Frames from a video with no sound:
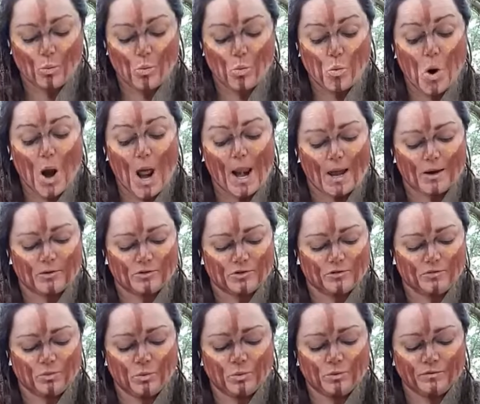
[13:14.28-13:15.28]
well out of
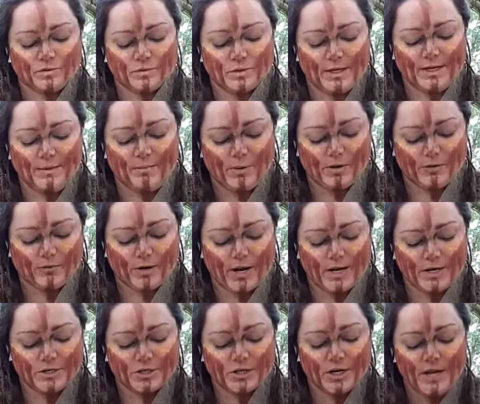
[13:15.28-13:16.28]
Wolf's leaping
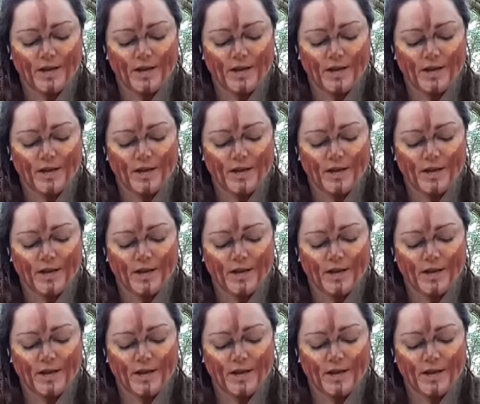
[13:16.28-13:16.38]
range,